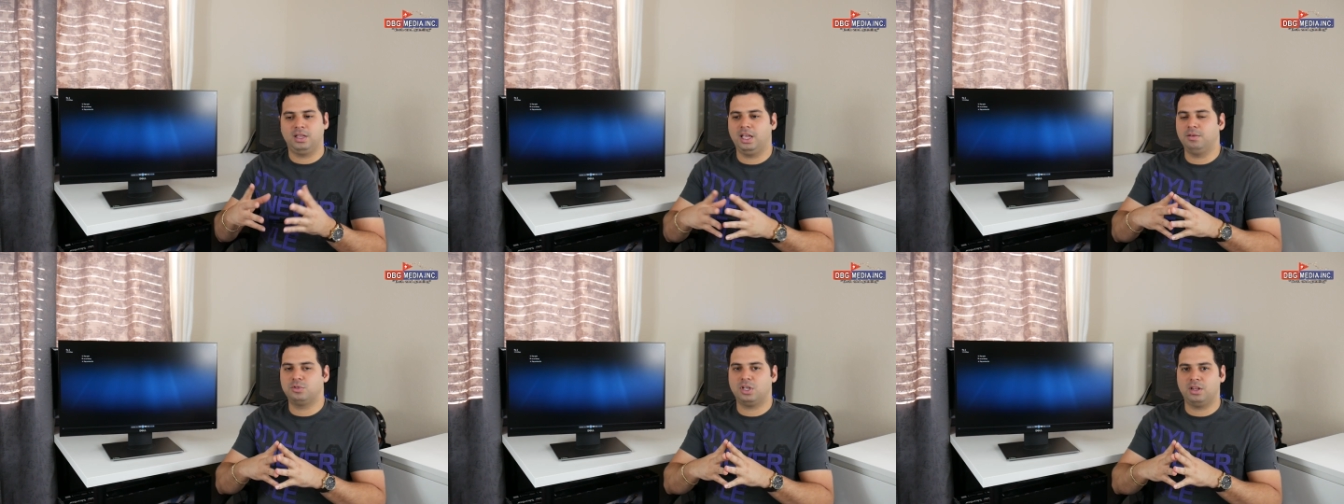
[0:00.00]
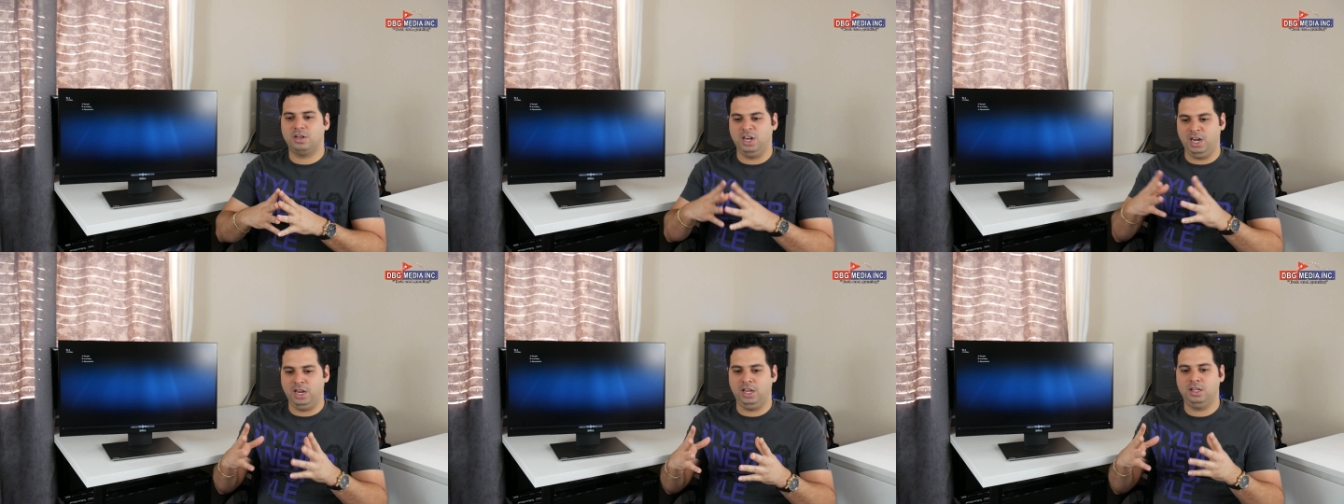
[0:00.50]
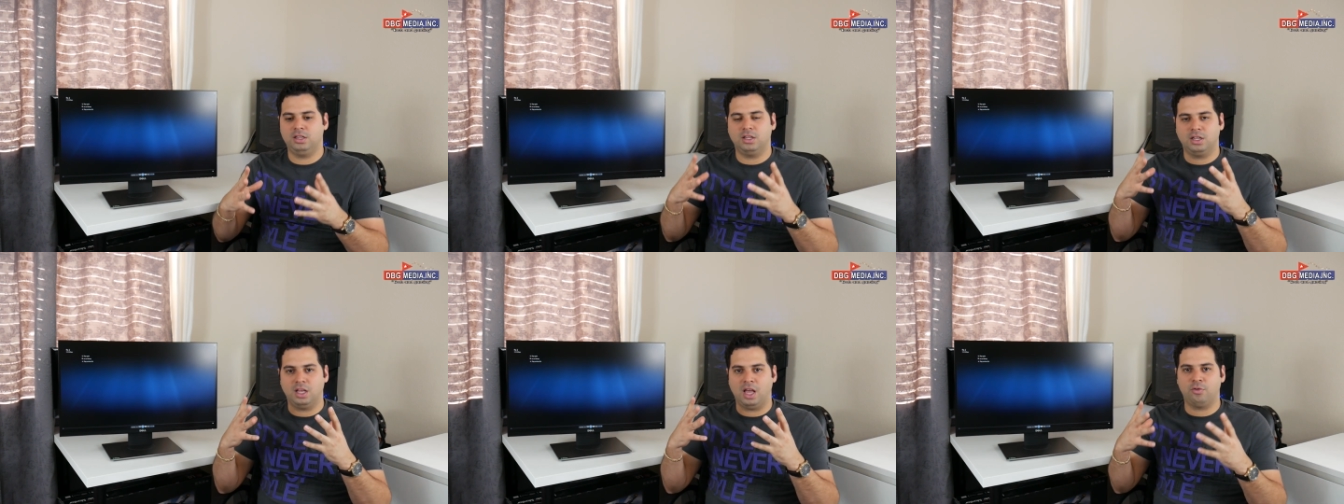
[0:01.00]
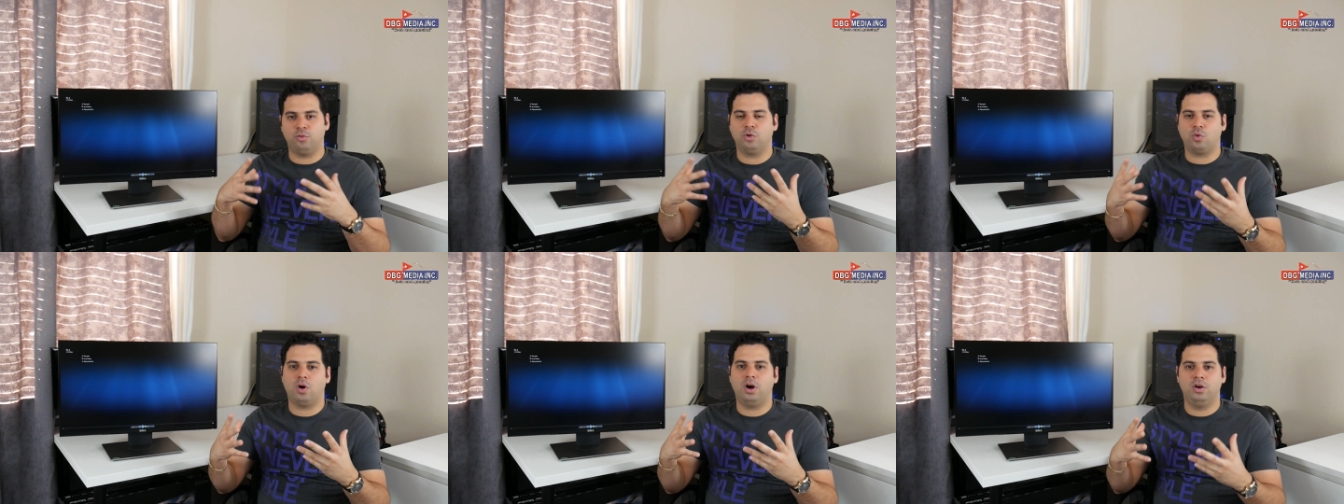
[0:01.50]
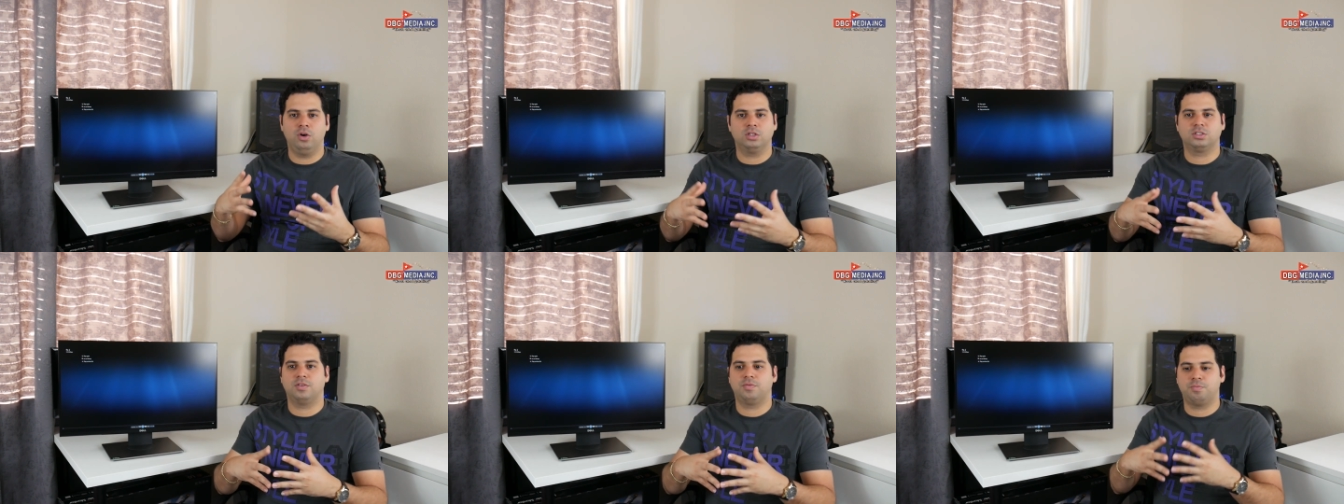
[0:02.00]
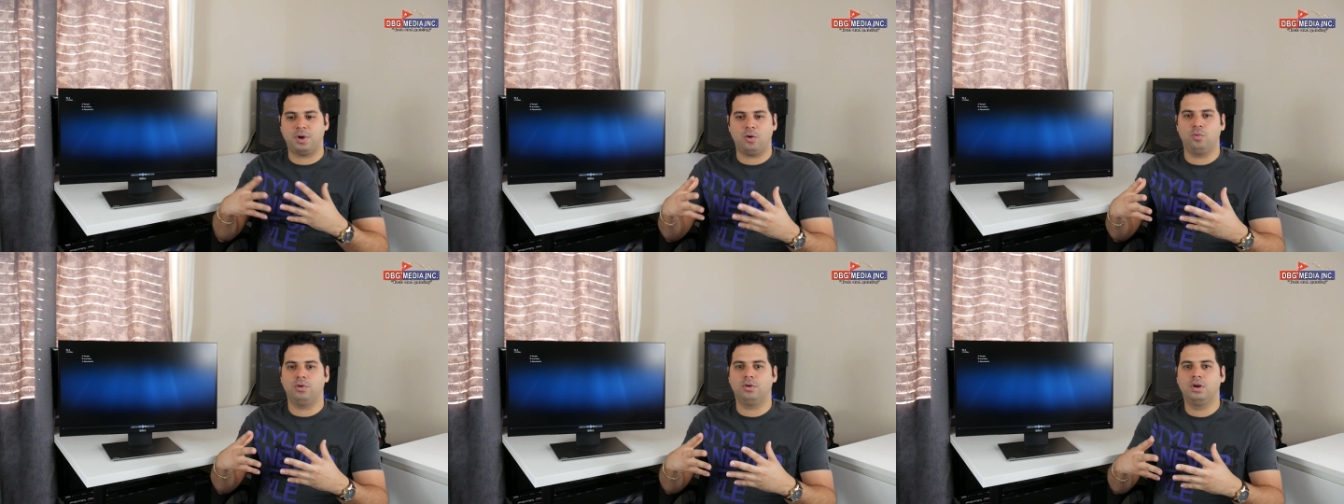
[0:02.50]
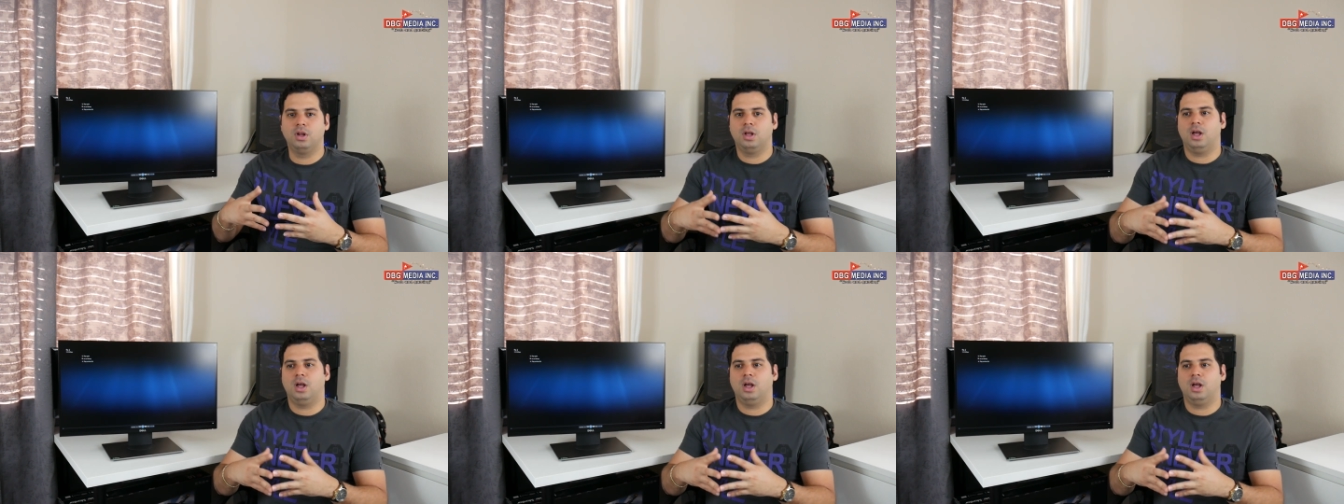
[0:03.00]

games that need and require lots of power